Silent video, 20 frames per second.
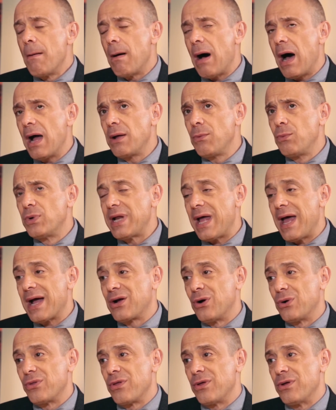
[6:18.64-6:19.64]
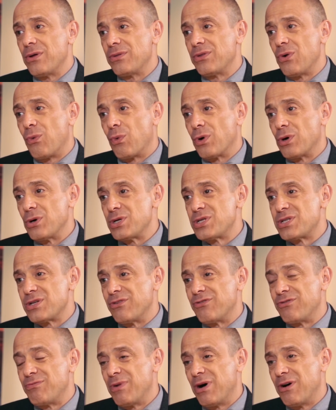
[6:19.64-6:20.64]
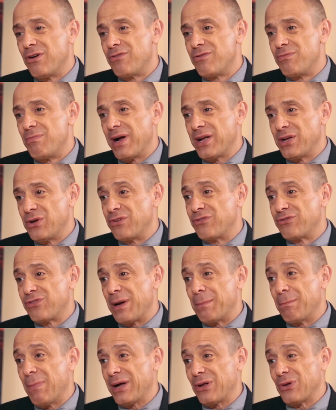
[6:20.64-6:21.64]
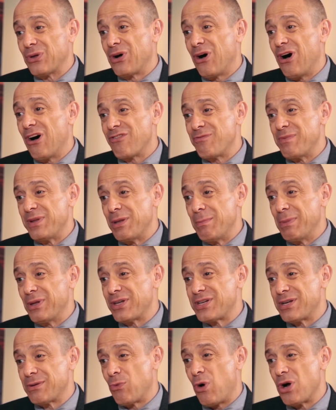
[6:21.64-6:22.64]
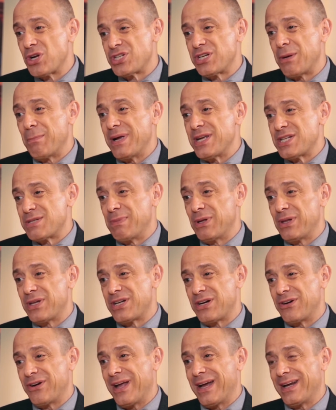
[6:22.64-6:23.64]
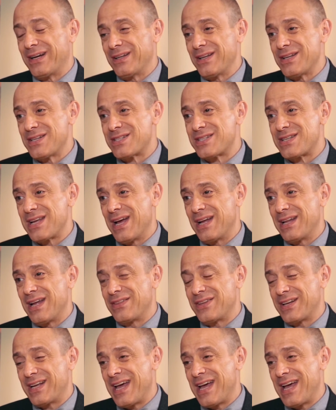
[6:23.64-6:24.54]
I would echo the words of my good friend Michael Kaufman, the Washington-based military analyst at the